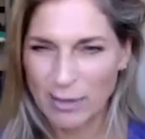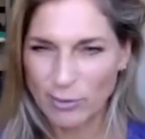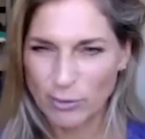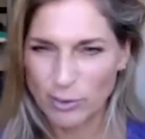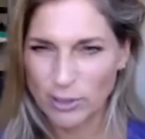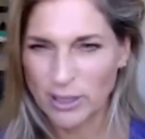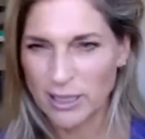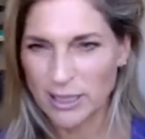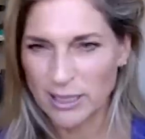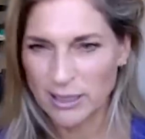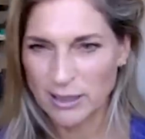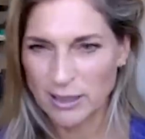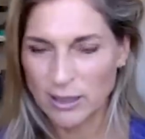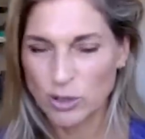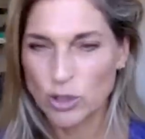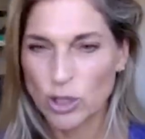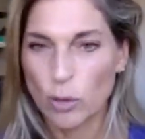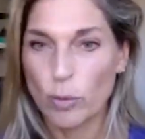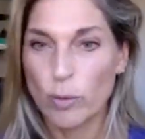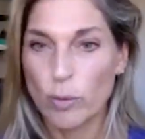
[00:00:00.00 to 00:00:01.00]
that really?
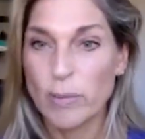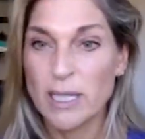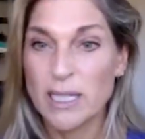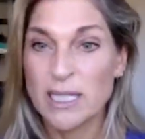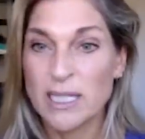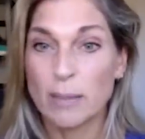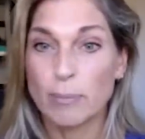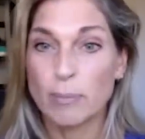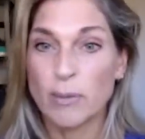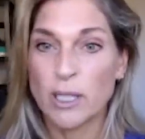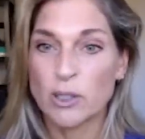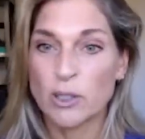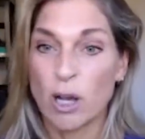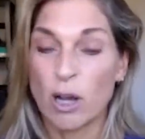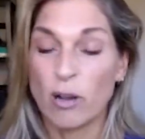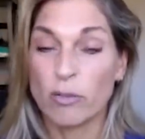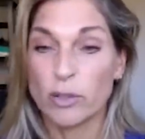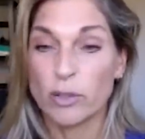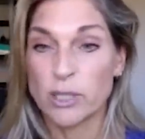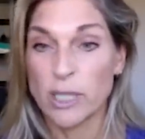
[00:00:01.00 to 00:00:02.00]
So it means something's
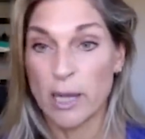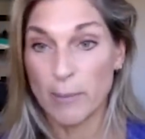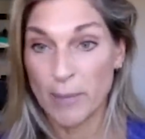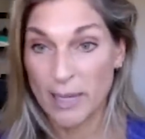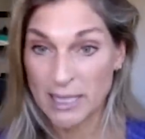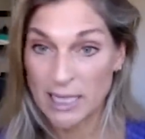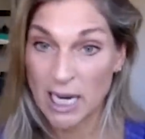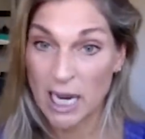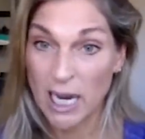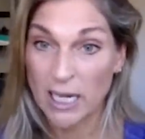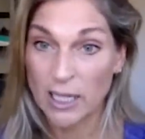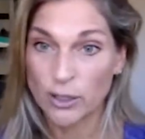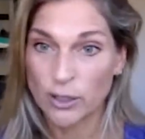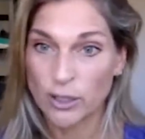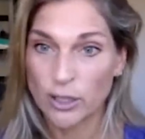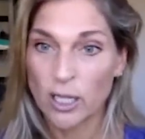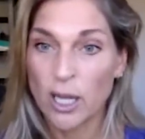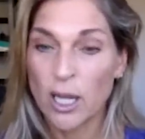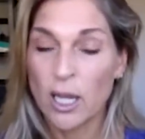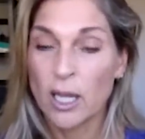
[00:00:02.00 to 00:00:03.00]
off. Was am I
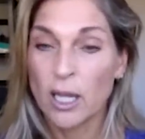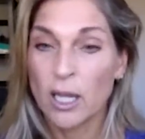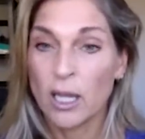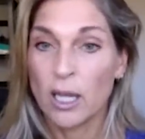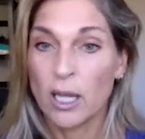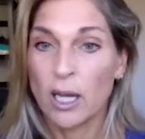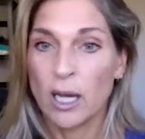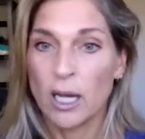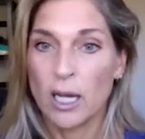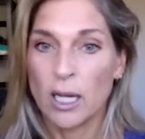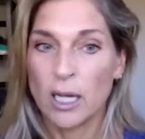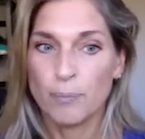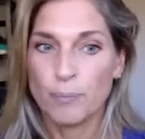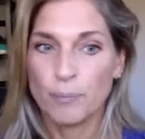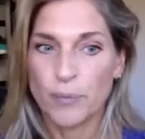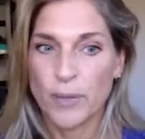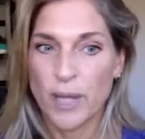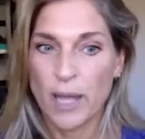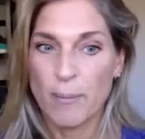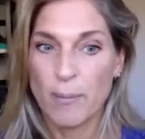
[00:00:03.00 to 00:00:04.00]
tired?
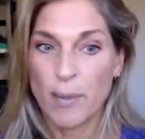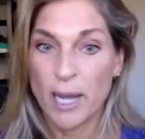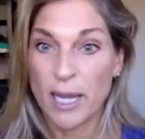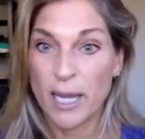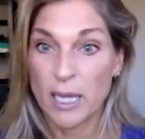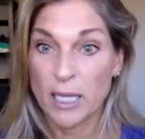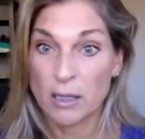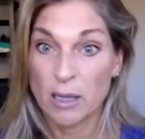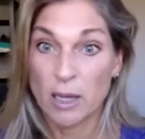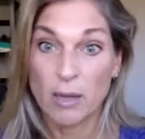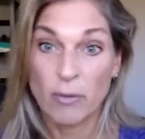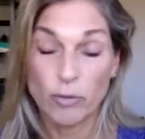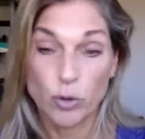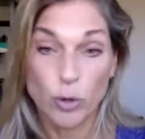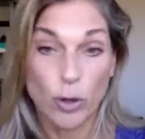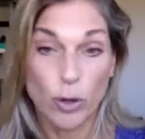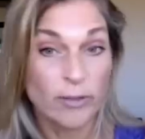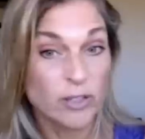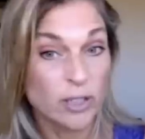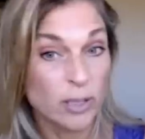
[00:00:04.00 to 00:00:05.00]
Um, am I? If
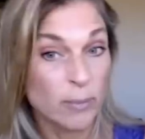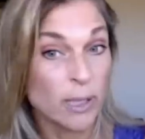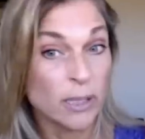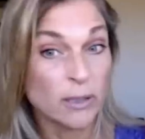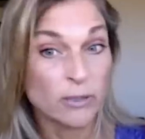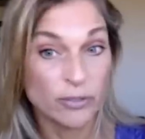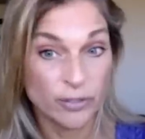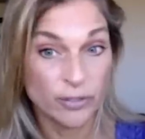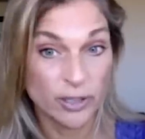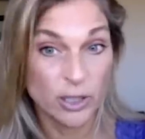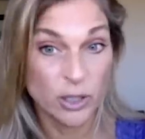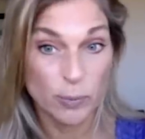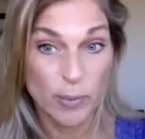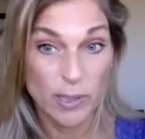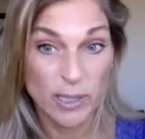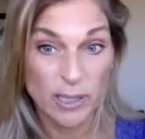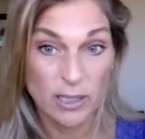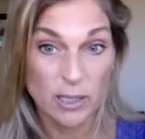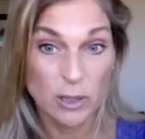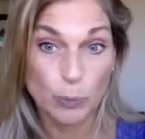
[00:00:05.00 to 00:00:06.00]
do I have some unfinished
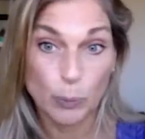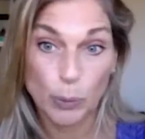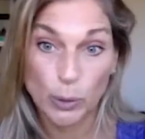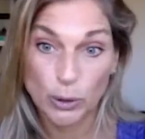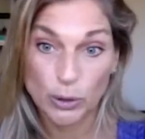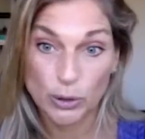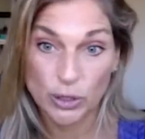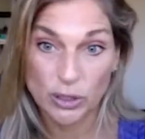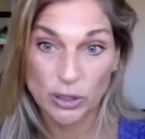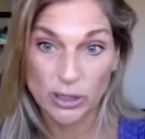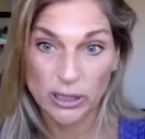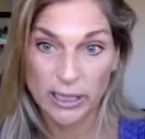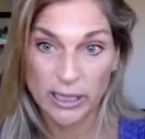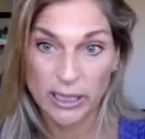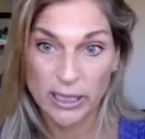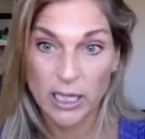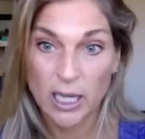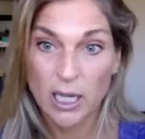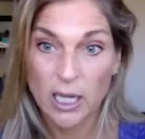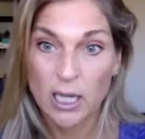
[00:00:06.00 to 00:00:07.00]
business
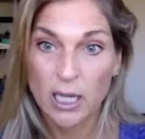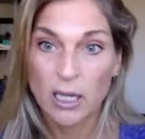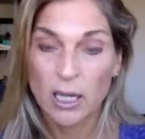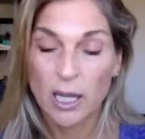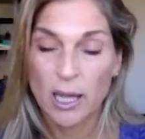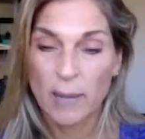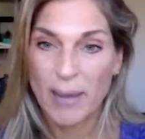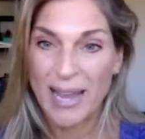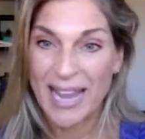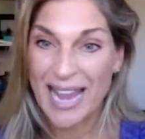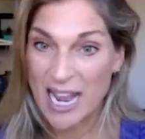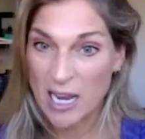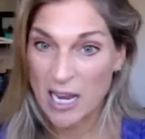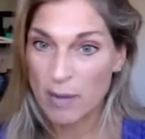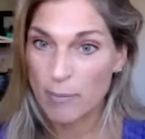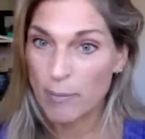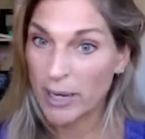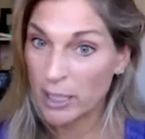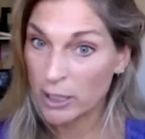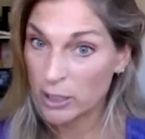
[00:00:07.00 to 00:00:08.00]
personally? Am I
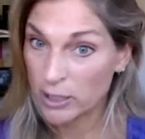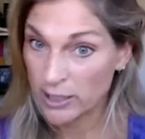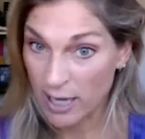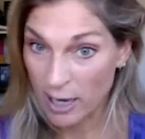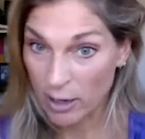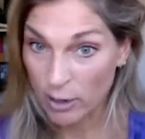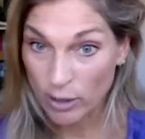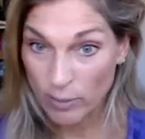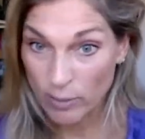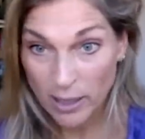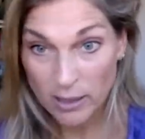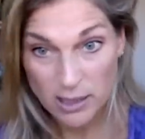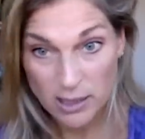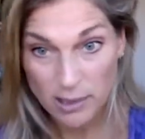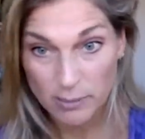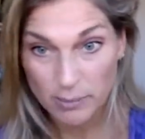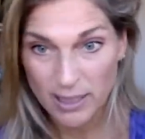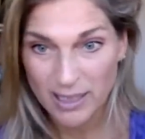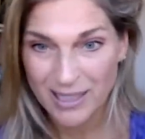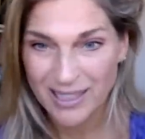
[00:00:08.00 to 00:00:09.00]
am I scared about
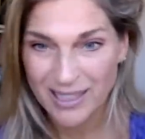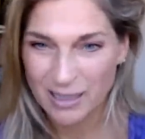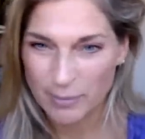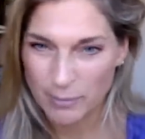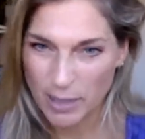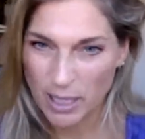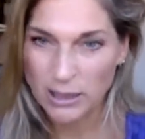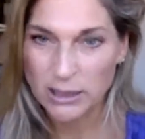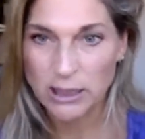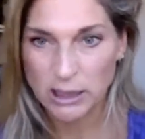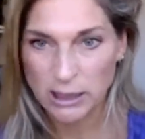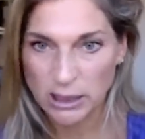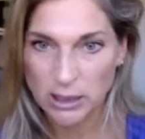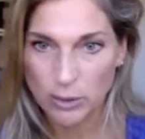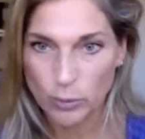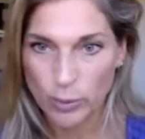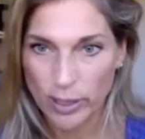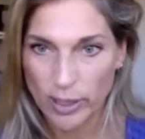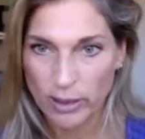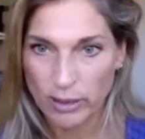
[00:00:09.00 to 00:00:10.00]
something that I'm not
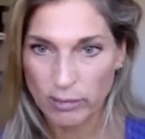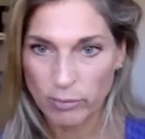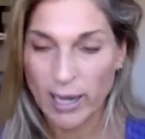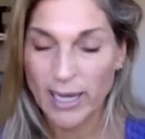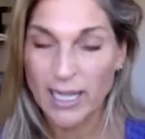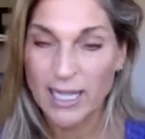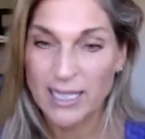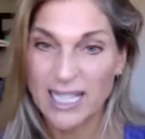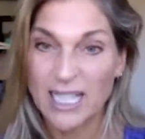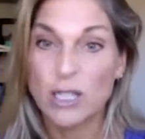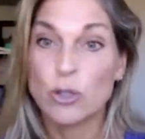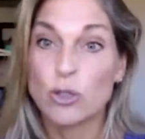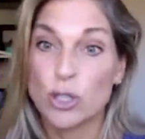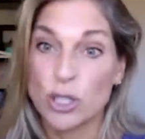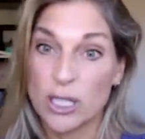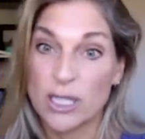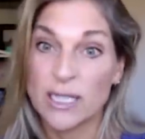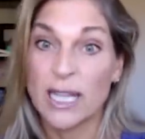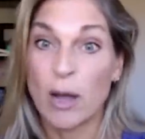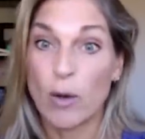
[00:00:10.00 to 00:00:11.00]
dealing with? Right? Because that
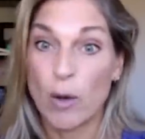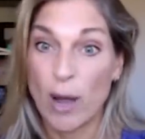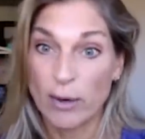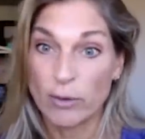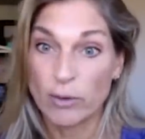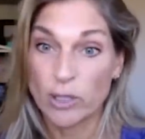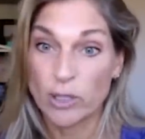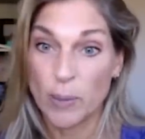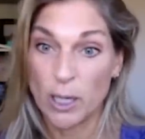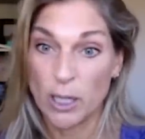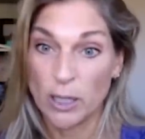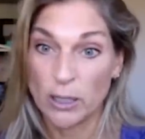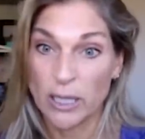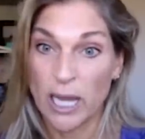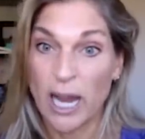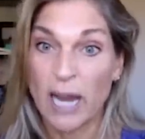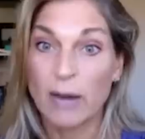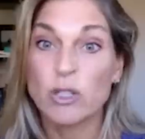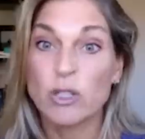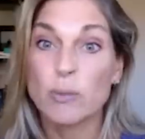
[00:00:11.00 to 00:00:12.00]
usually is how I
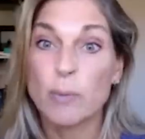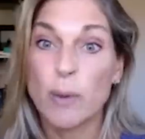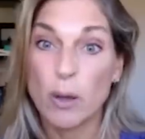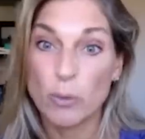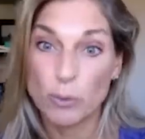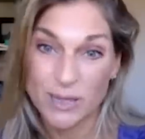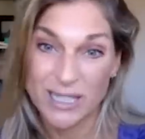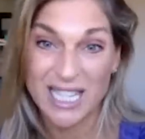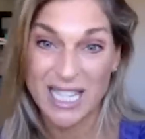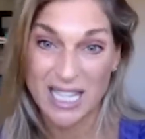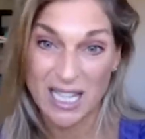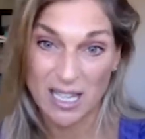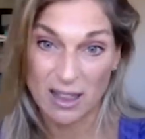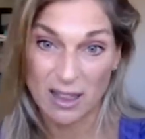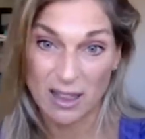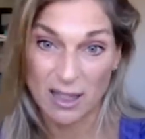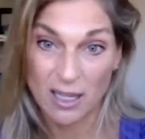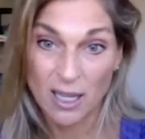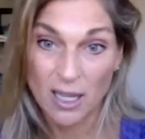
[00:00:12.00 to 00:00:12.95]
respond. I respond with teeth